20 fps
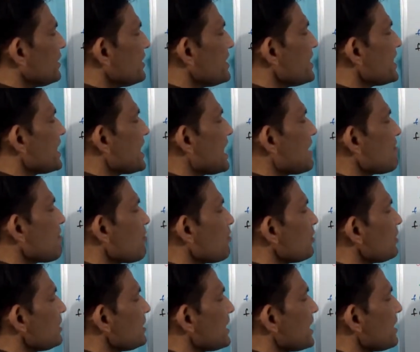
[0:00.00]

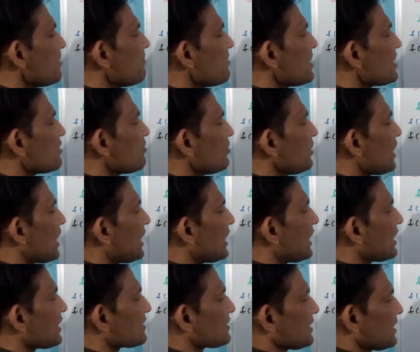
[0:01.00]
Derivable, all
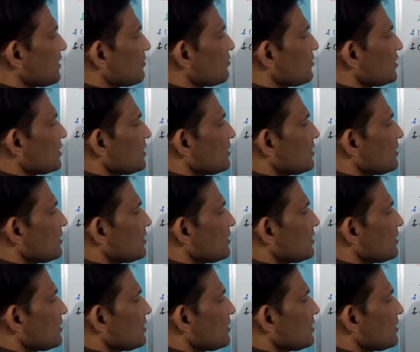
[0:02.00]
are same.